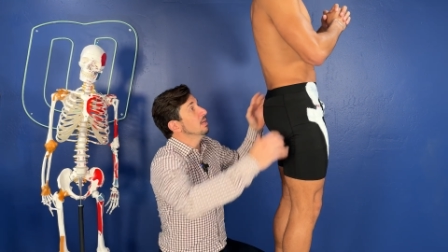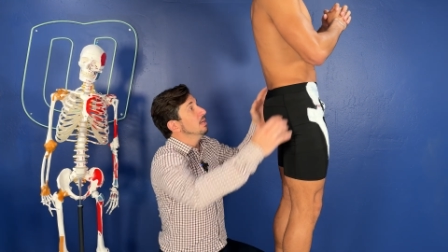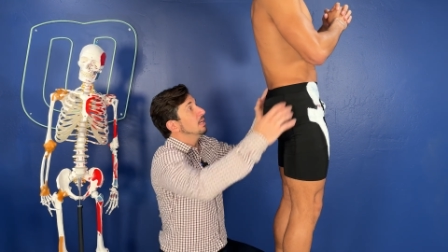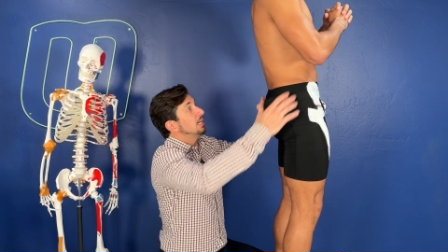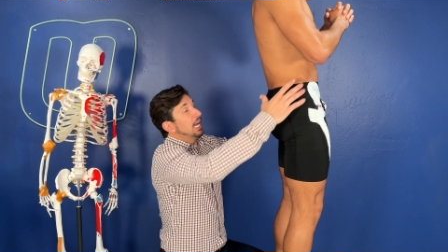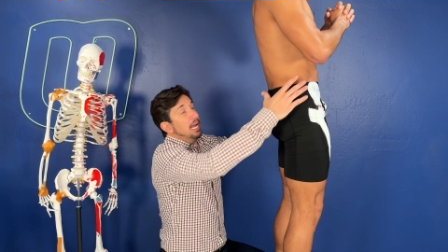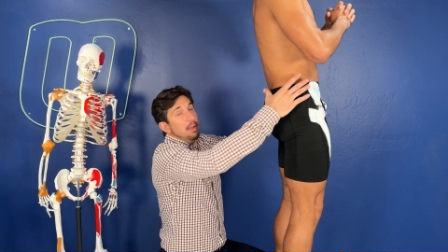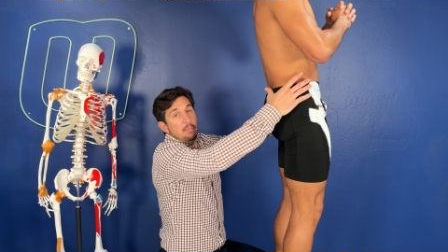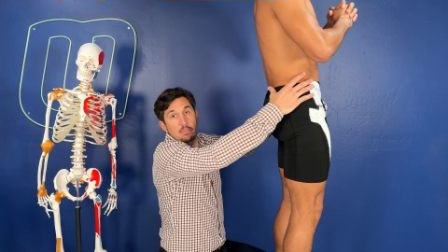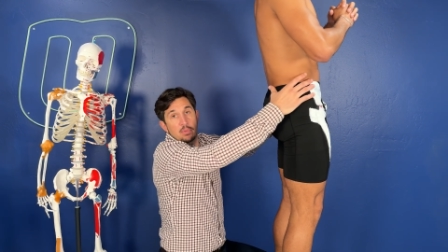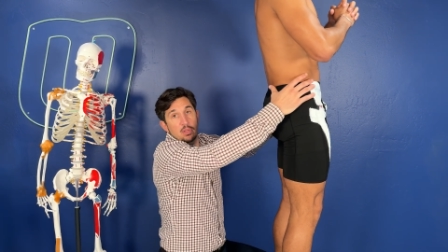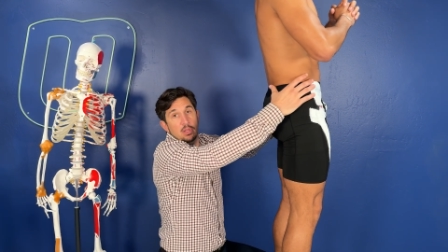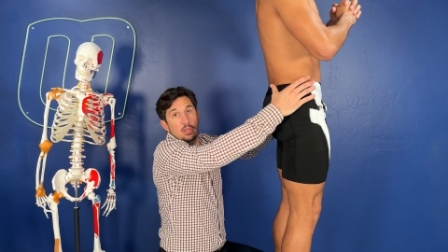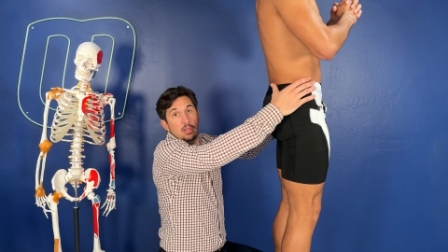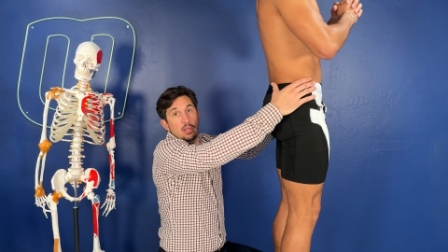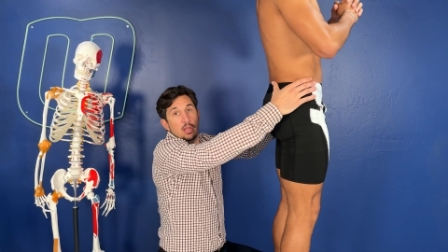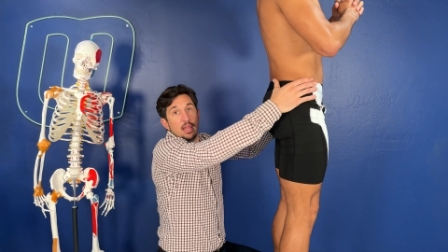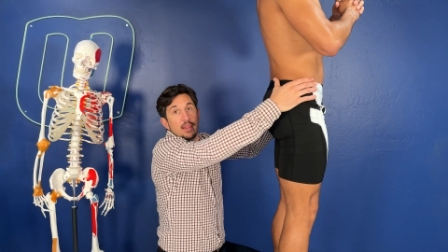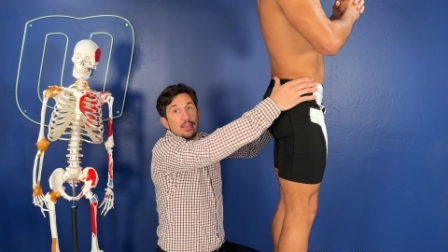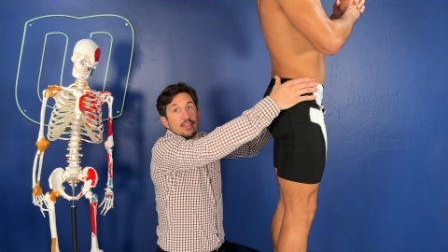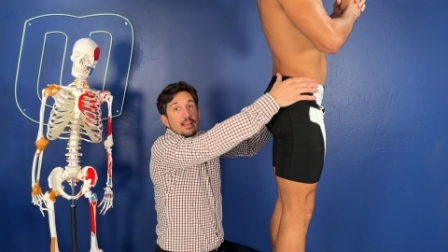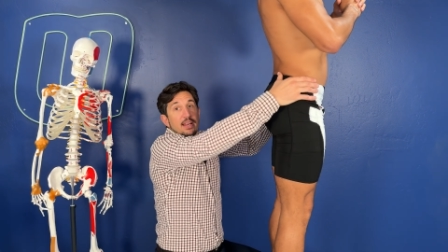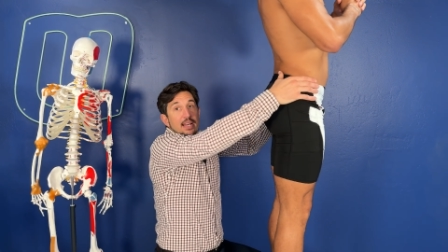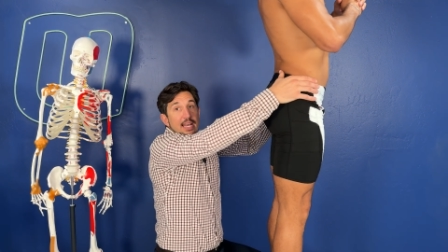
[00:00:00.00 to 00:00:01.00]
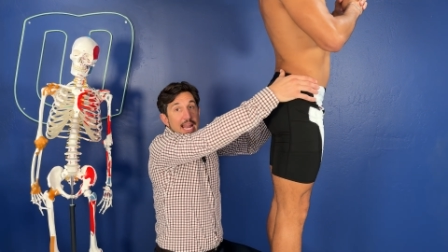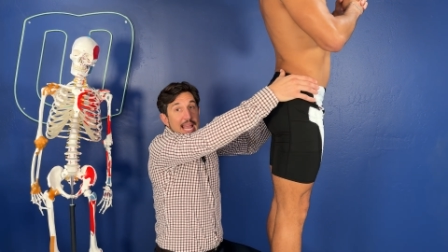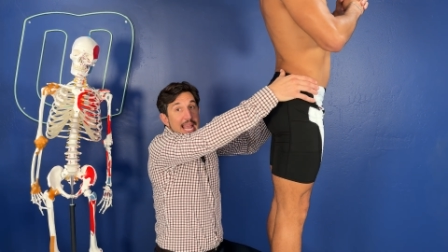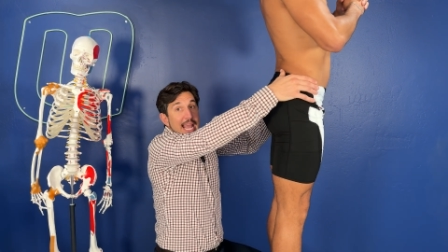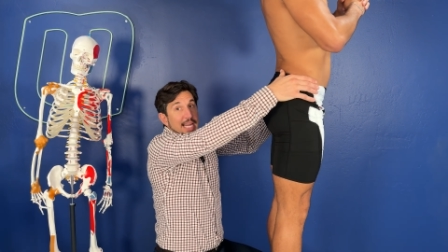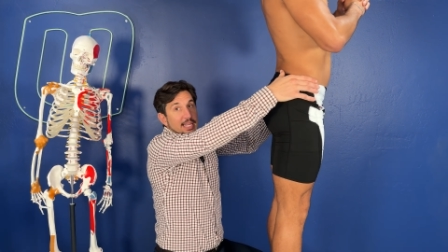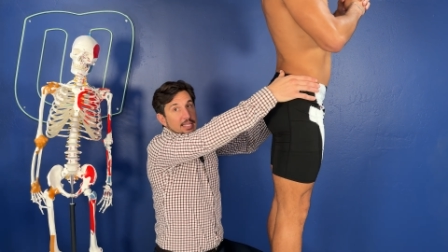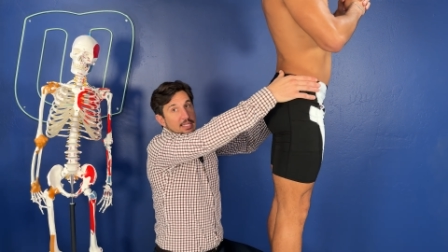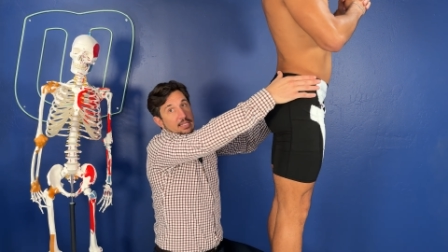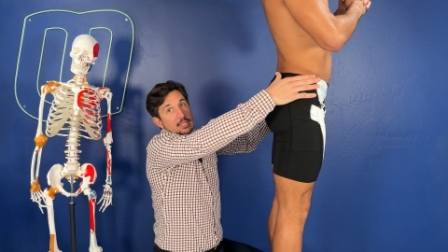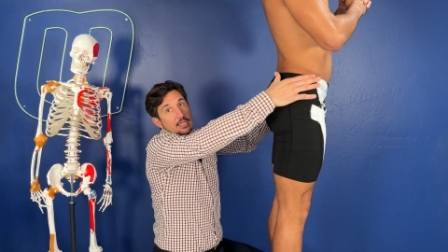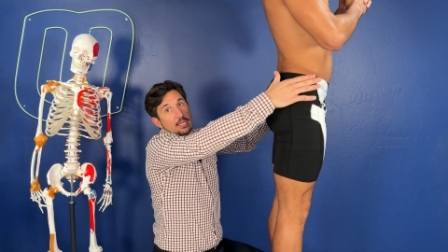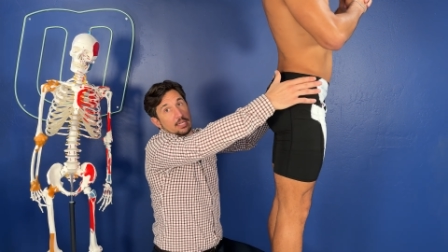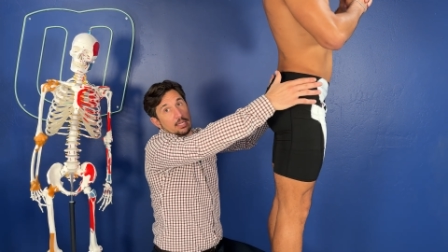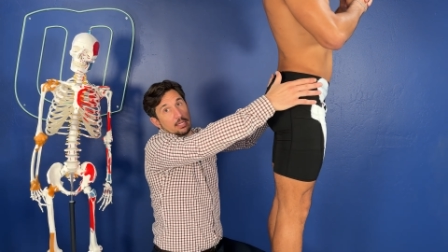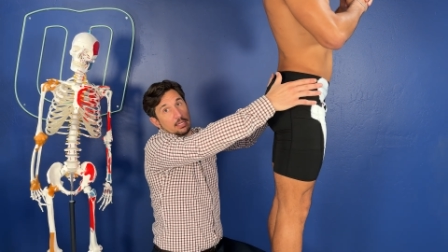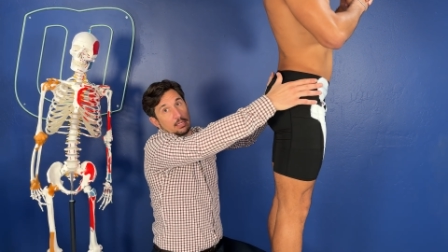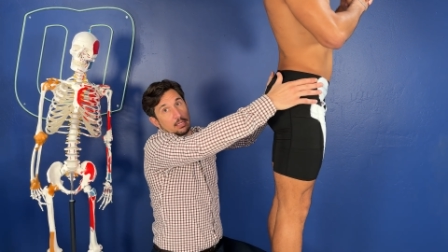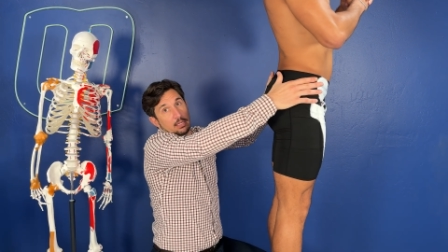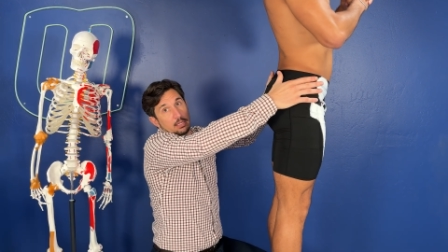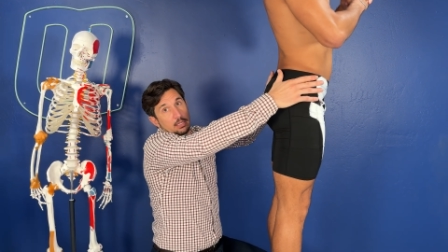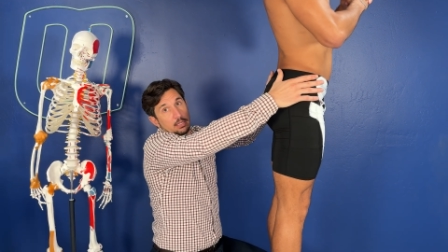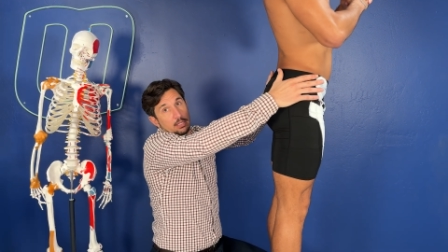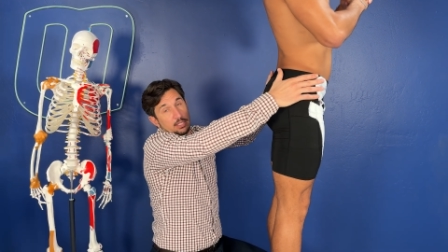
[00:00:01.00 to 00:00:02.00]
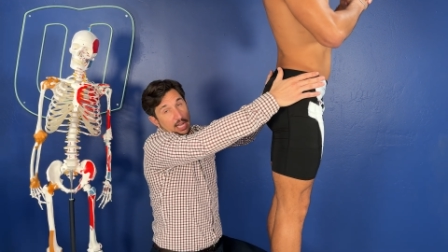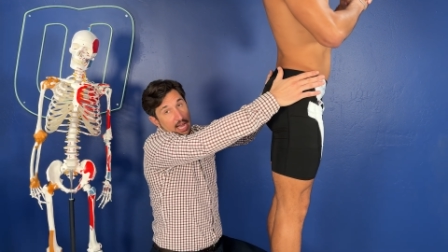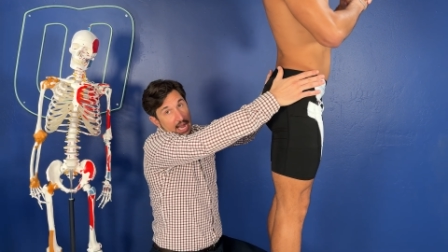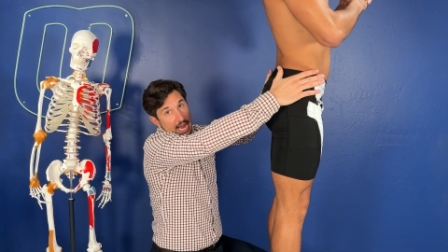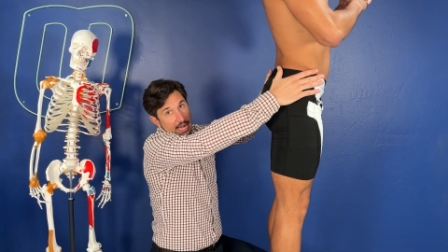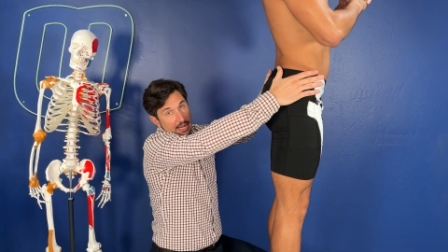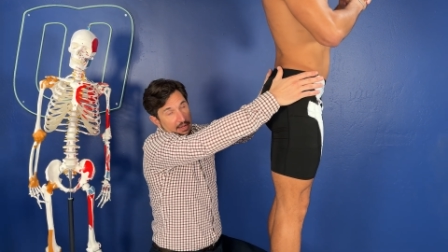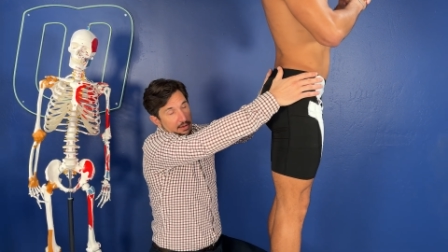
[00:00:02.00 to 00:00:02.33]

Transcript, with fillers: Okay. The next, sorry,